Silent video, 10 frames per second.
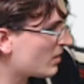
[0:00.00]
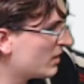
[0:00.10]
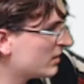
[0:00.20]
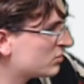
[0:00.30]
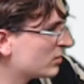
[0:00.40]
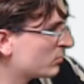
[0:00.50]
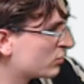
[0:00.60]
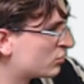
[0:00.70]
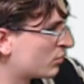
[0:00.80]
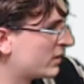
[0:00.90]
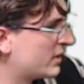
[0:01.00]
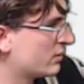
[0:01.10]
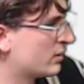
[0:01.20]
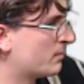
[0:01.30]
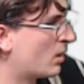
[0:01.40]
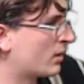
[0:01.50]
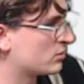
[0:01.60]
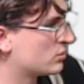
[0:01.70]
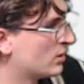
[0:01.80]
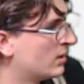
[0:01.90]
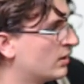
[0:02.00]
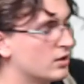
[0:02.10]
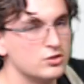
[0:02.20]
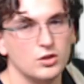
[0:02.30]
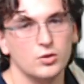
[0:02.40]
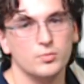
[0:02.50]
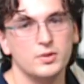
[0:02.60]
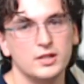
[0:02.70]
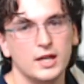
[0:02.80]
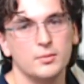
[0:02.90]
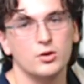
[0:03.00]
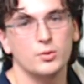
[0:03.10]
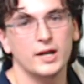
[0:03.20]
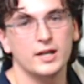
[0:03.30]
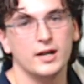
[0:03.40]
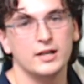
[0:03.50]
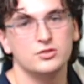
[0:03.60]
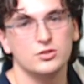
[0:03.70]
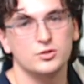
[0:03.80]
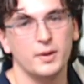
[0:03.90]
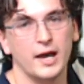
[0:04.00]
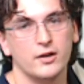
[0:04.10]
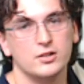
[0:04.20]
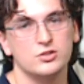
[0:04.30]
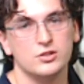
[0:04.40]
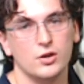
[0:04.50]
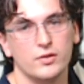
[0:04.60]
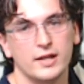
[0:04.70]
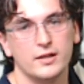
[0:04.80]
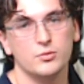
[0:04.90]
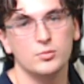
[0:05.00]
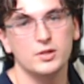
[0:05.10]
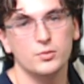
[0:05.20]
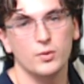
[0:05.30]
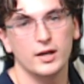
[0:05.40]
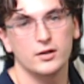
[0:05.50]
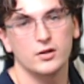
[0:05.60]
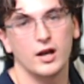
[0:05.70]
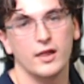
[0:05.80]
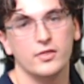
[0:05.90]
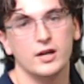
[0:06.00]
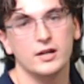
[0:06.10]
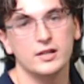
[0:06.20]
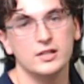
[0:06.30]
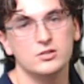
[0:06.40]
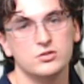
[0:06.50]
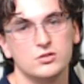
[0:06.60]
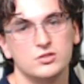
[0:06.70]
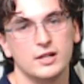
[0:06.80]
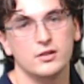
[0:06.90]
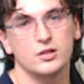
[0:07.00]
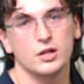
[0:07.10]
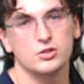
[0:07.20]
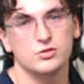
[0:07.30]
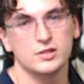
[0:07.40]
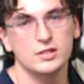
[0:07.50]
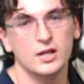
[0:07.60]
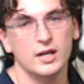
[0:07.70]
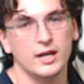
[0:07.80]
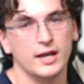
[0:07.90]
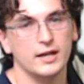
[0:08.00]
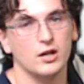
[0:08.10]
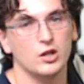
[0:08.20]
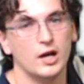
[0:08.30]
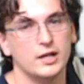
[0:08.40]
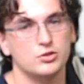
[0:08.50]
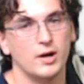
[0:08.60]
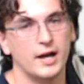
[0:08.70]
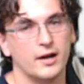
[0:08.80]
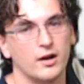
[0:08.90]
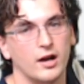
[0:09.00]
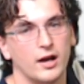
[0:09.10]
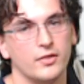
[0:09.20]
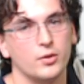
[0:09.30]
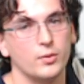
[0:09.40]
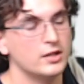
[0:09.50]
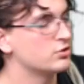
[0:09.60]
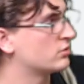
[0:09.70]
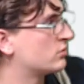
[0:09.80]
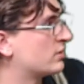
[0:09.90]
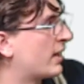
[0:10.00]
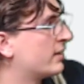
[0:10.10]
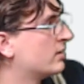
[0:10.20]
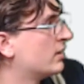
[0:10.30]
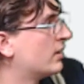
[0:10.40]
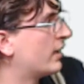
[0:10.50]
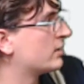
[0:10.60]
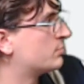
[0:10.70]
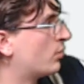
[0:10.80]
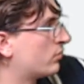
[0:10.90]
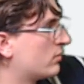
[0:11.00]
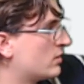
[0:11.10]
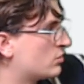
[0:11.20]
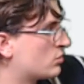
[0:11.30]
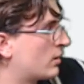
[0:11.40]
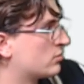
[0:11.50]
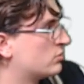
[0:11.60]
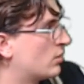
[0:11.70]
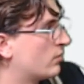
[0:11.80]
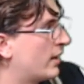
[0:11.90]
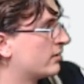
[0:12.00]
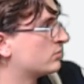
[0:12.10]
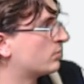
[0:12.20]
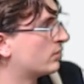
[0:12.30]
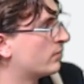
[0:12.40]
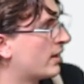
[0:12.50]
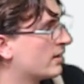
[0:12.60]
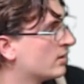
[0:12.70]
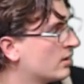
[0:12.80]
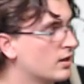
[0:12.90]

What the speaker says: And a similar story here in March. So being able to recognize those patterns and know that it will be wetter on the eastern side of the country and a lot drier on the western side, as both of these charts know, that is one way